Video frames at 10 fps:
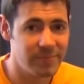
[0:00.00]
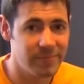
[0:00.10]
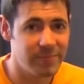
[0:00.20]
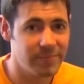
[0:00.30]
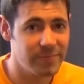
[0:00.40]

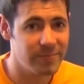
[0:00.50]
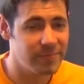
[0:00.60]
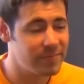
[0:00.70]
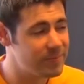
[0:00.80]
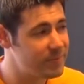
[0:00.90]

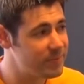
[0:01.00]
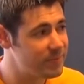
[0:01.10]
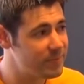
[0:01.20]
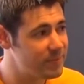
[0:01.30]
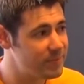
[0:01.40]

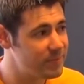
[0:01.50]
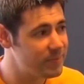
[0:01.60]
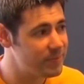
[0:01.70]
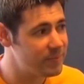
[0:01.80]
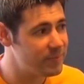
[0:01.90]

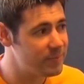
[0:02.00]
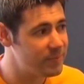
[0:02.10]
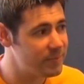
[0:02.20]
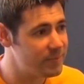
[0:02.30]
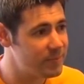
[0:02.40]

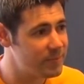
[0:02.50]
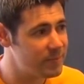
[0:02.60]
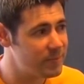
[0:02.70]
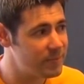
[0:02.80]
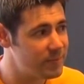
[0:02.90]

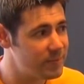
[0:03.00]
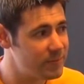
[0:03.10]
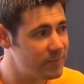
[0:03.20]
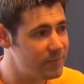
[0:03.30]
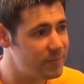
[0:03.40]

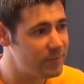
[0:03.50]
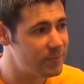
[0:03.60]
(silent)